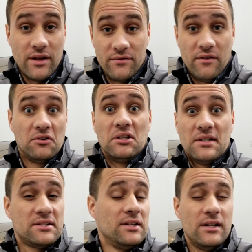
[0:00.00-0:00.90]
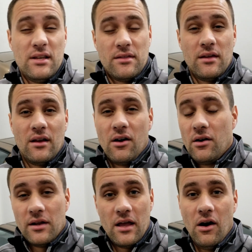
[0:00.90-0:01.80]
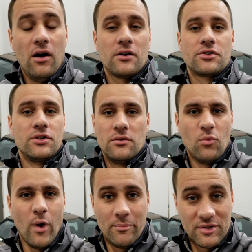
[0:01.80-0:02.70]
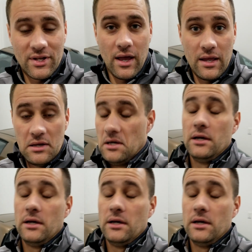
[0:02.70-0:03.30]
I've never listed anything on an auction website,